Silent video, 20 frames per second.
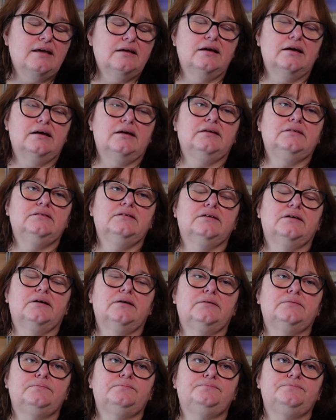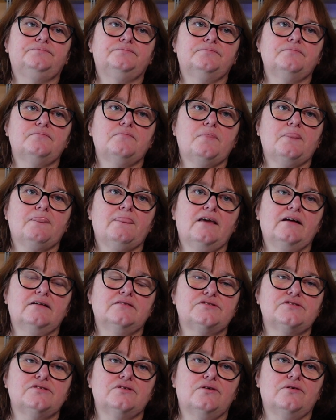And
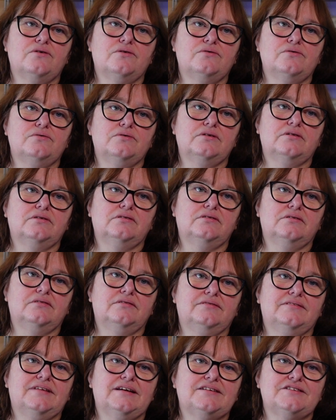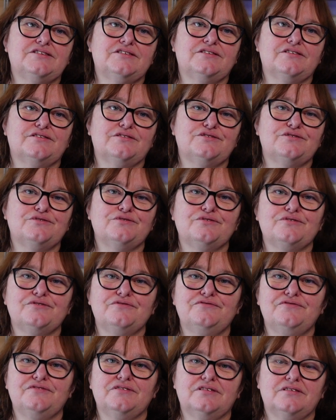so there's a sort
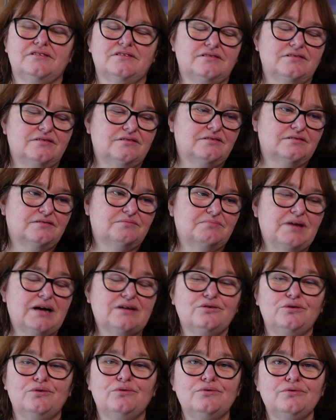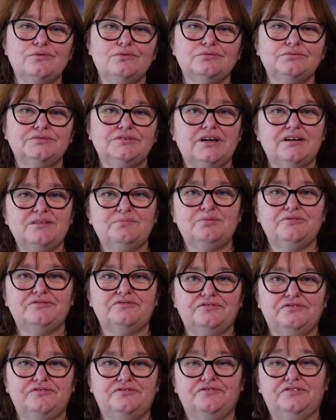of Macron type of
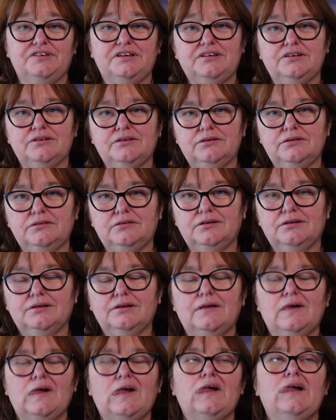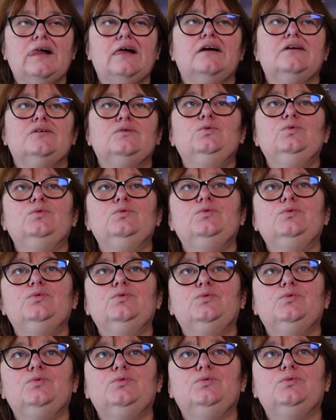figure
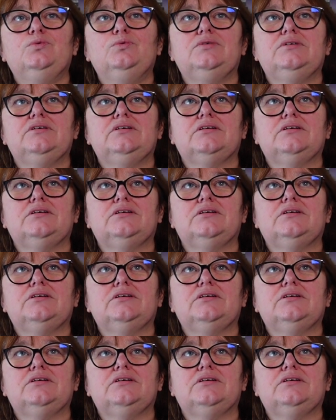who